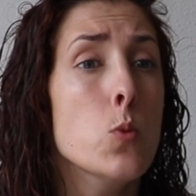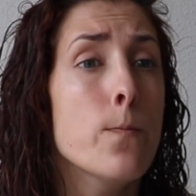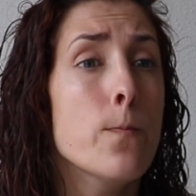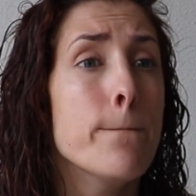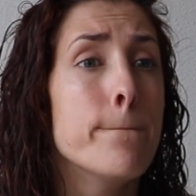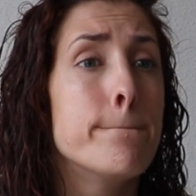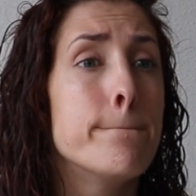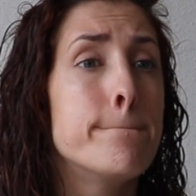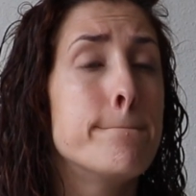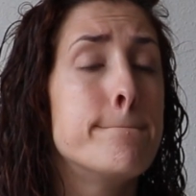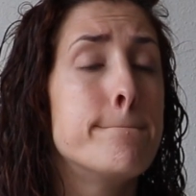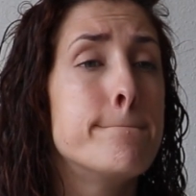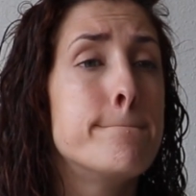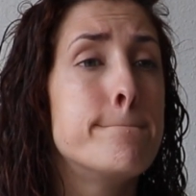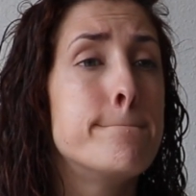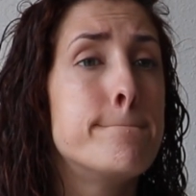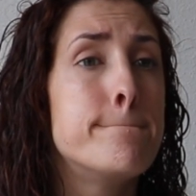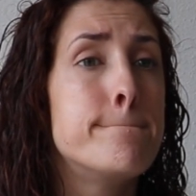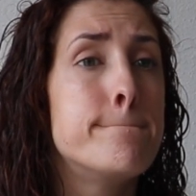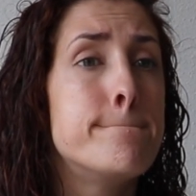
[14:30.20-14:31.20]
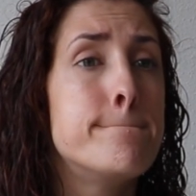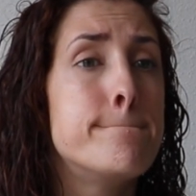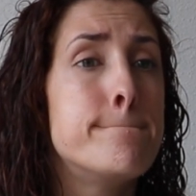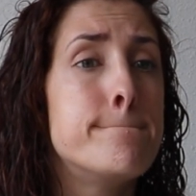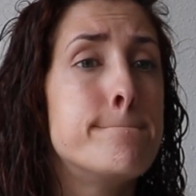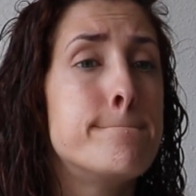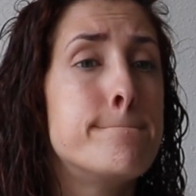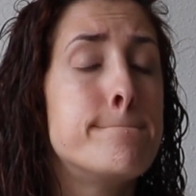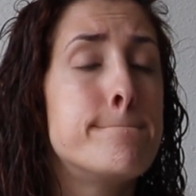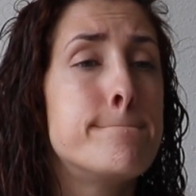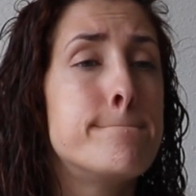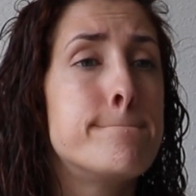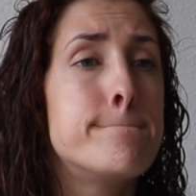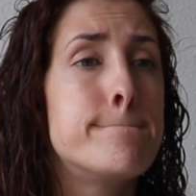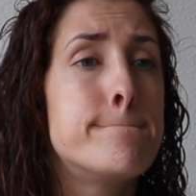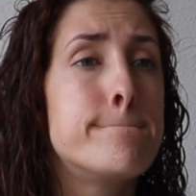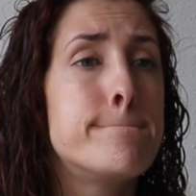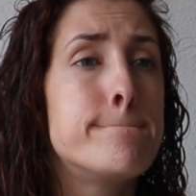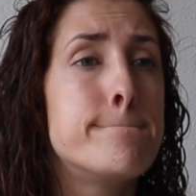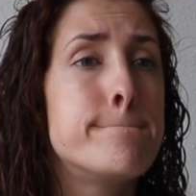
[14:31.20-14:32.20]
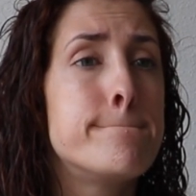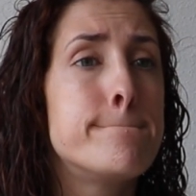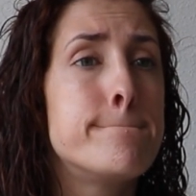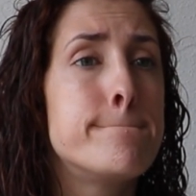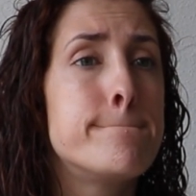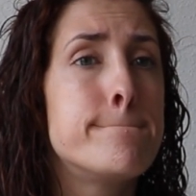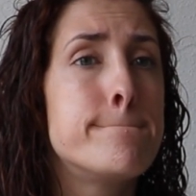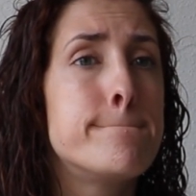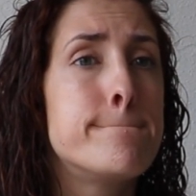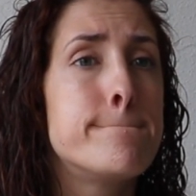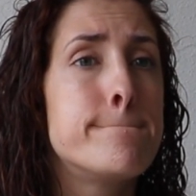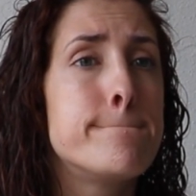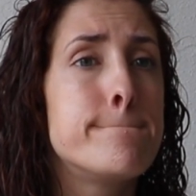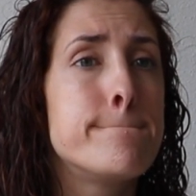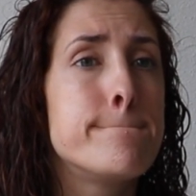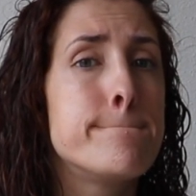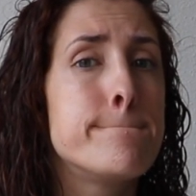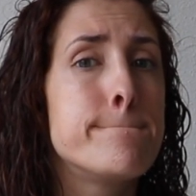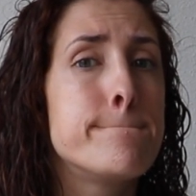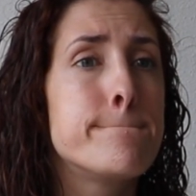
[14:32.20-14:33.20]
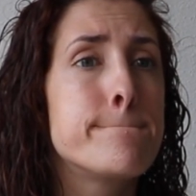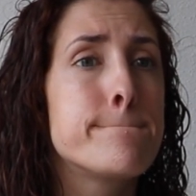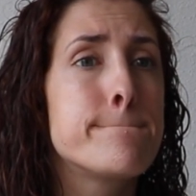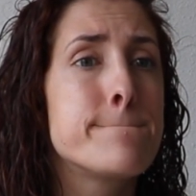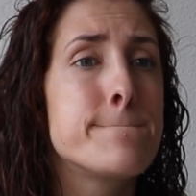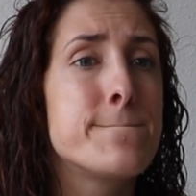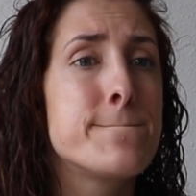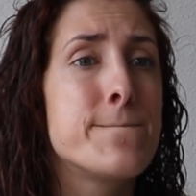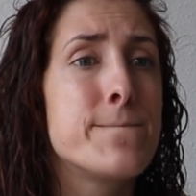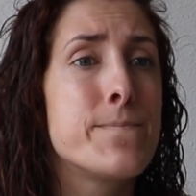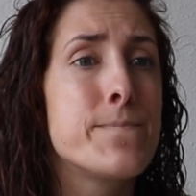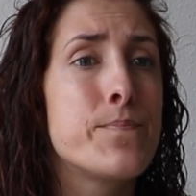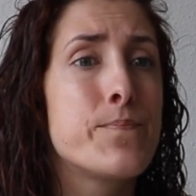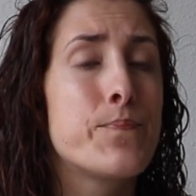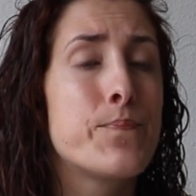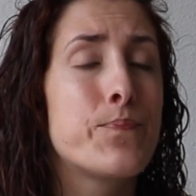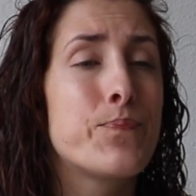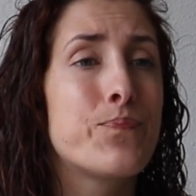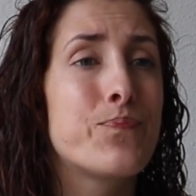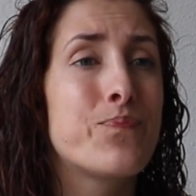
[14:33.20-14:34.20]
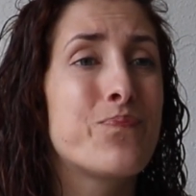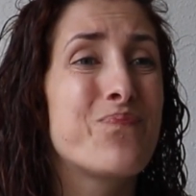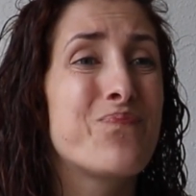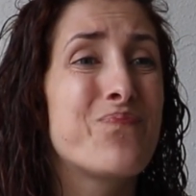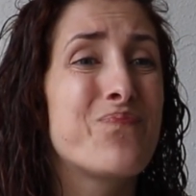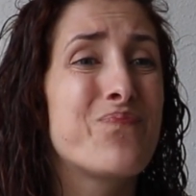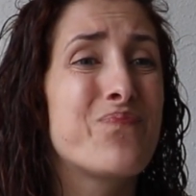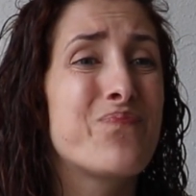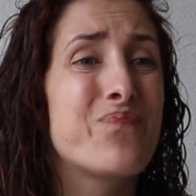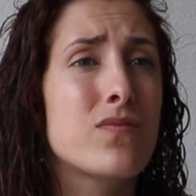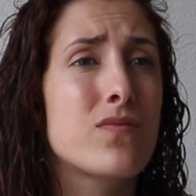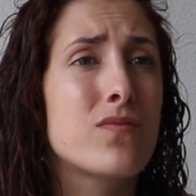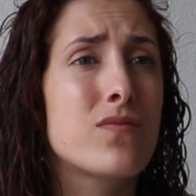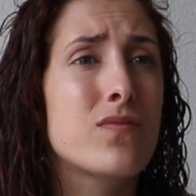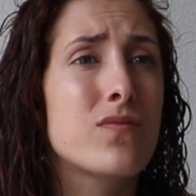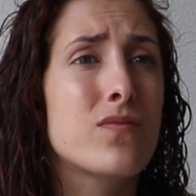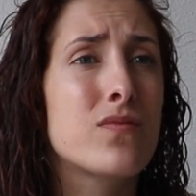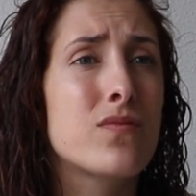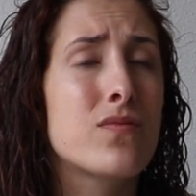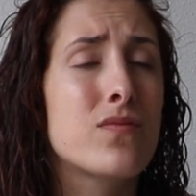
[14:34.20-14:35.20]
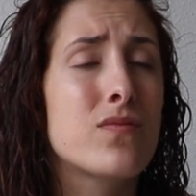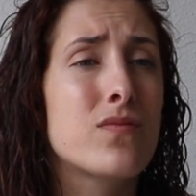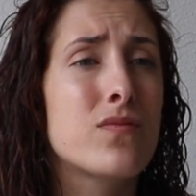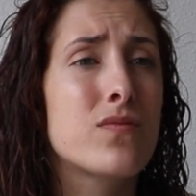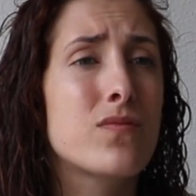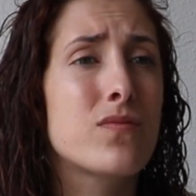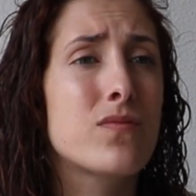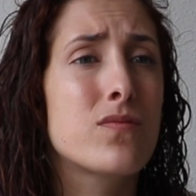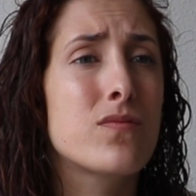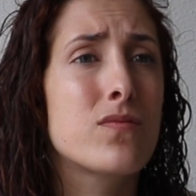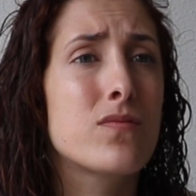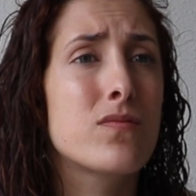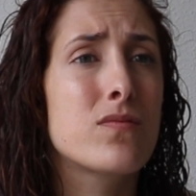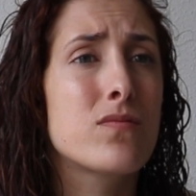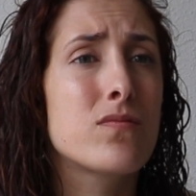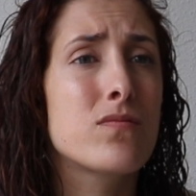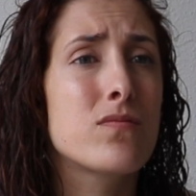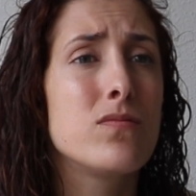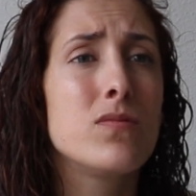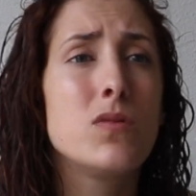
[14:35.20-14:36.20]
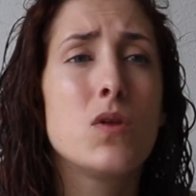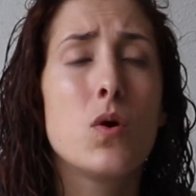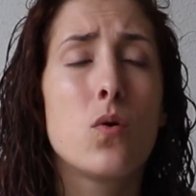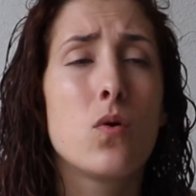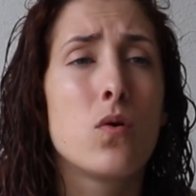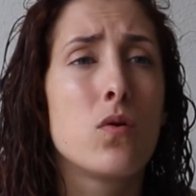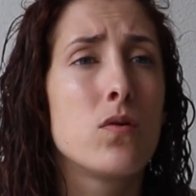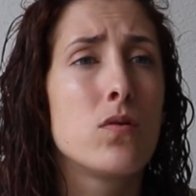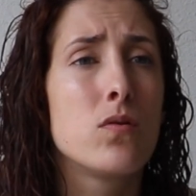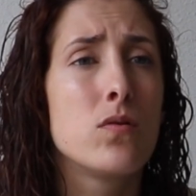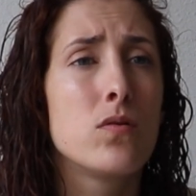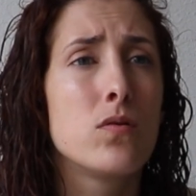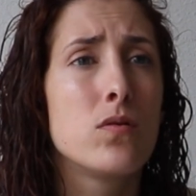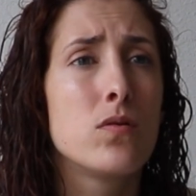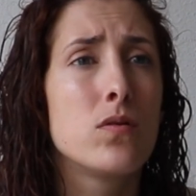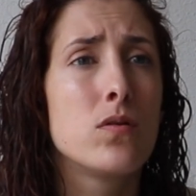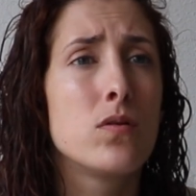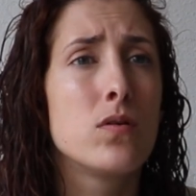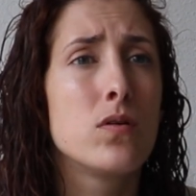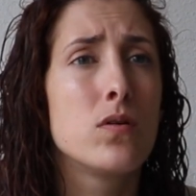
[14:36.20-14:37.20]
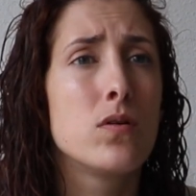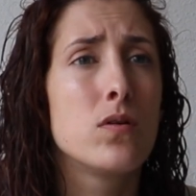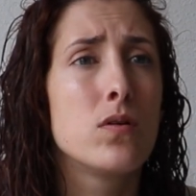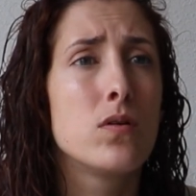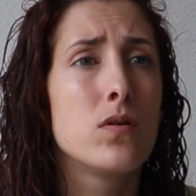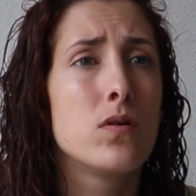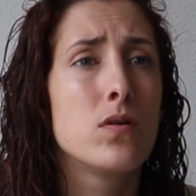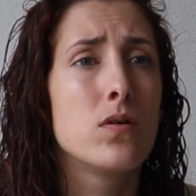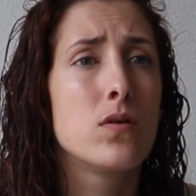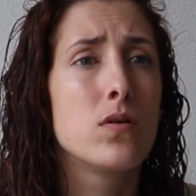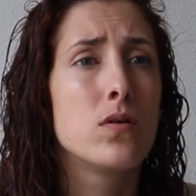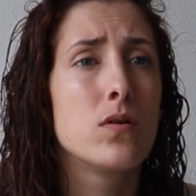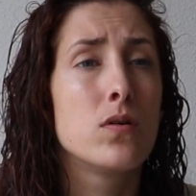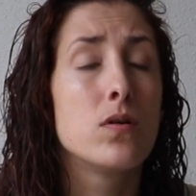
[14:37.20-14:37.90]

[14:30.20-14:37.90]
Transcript: (silence)